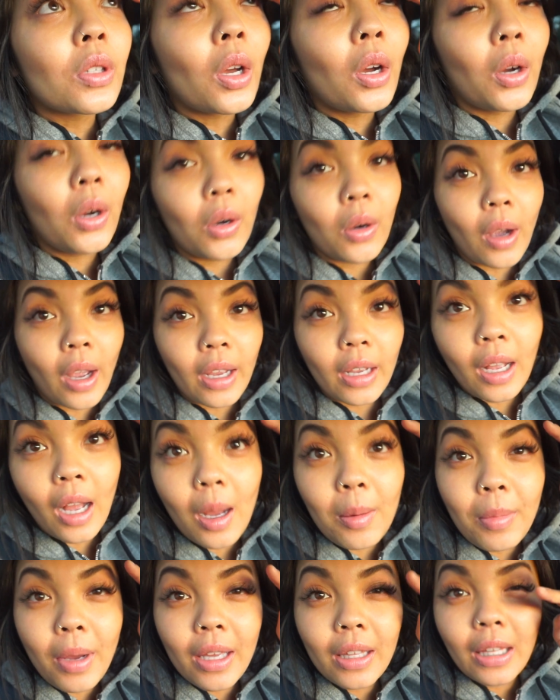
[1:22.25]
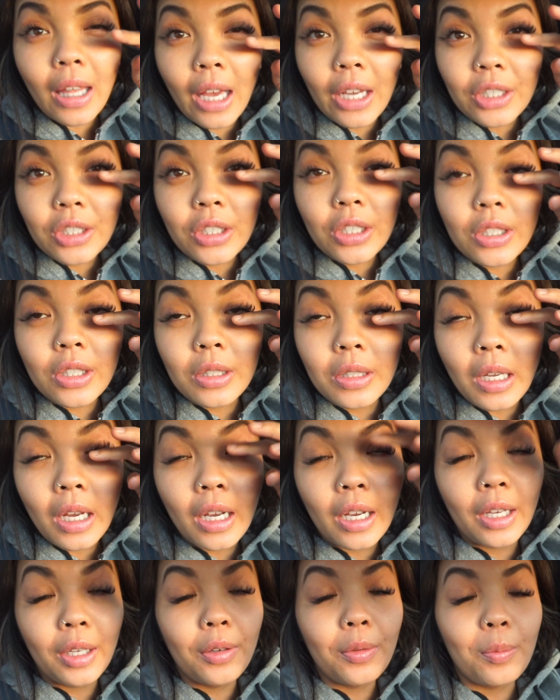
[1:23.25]
So I got my lashes
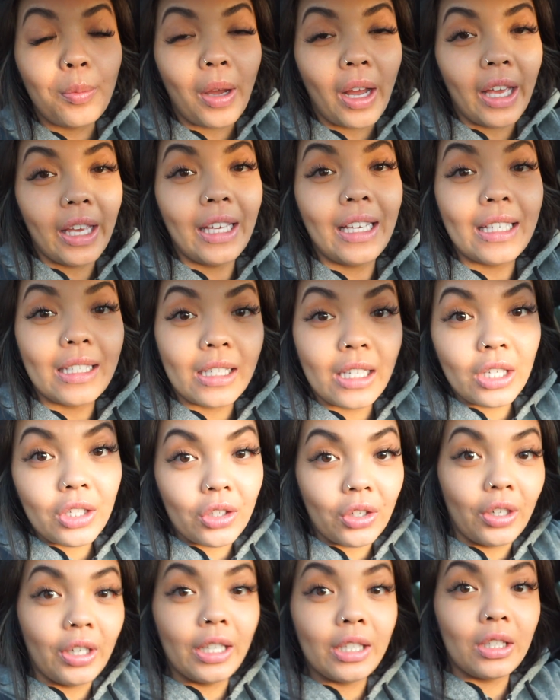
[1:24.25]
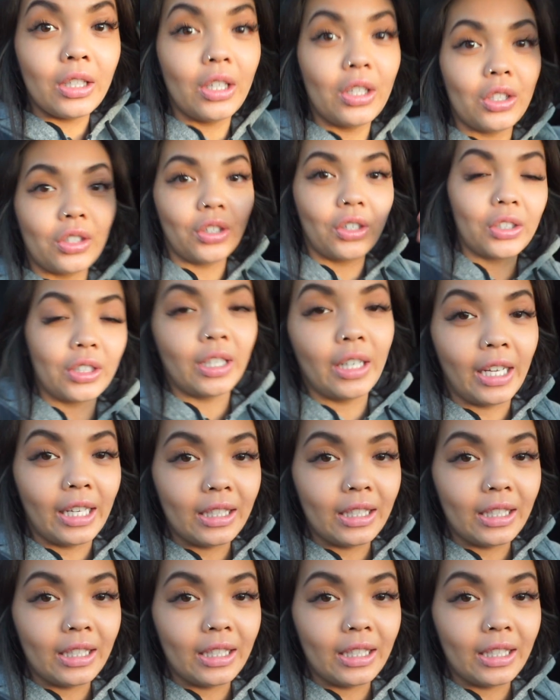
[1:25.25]
done by his sister. His sister is an